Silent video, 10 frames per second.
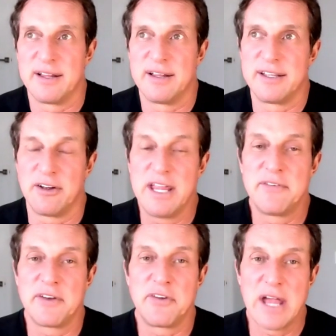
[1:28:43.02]
you know, even
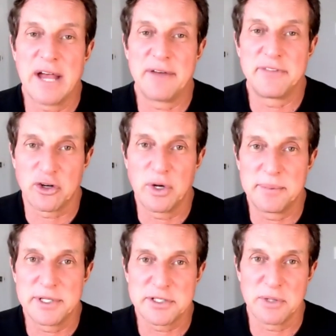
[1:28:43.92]
if you have the
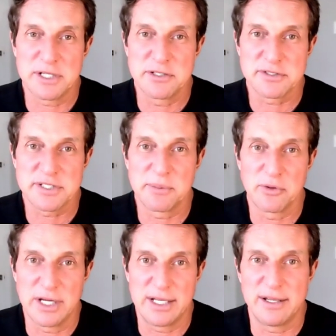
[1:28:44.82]
equipment to rescue a
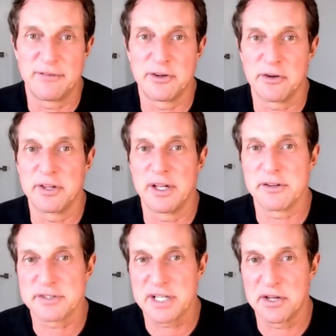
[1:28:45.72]
submarine, if you're on the other
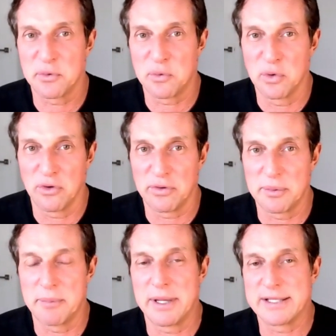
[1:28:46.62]
side of the world from
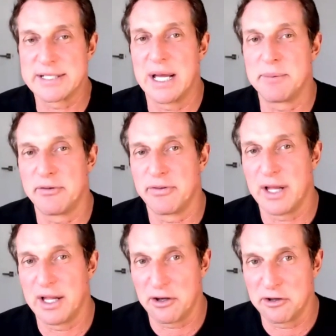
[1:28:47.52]
it, by the time you
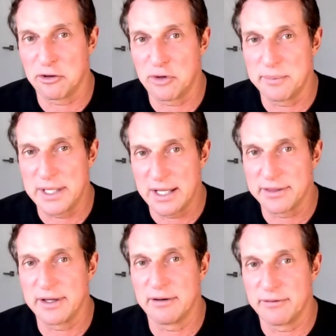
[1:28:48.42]
fly all your equipment out
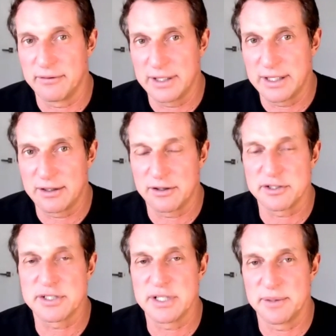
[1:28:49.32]
there, get it on a
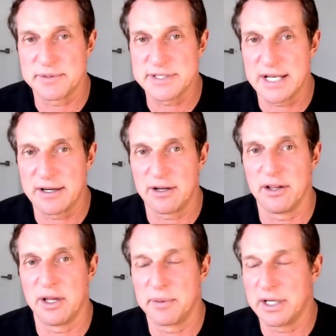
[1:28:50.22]
ship, set it all
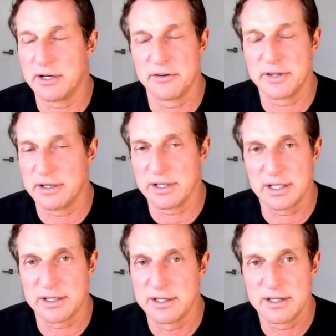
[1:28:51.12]
up, and get over there, like
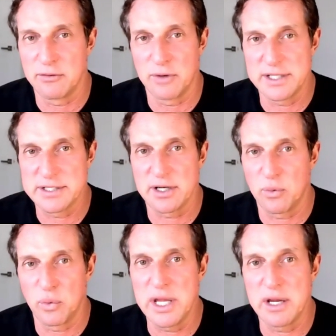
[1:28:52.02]
you wasted a
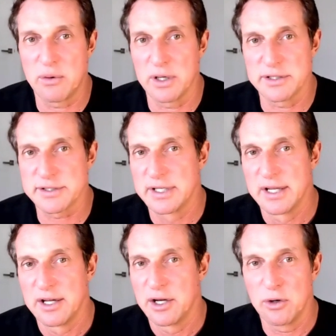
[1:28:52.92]
week. Whereas
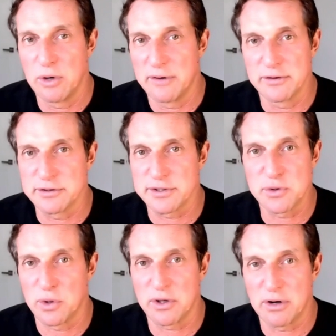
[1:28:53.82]
whoever's
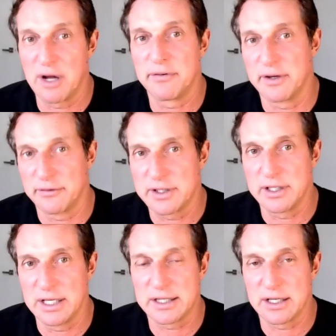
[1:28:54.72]
shore they're off of could
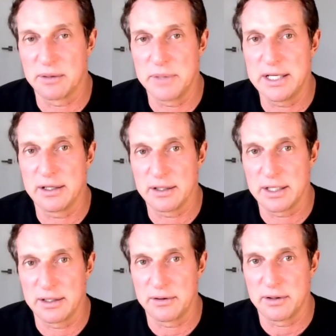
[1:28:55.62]
get there
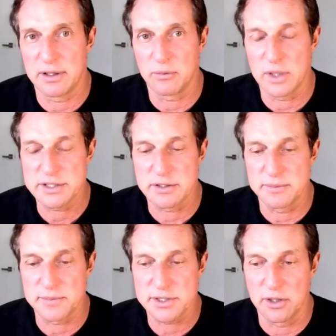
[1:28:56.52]
immediately and, and rescue them.
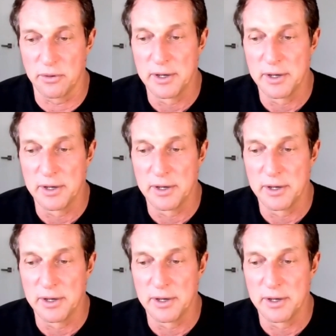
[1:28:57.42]
So,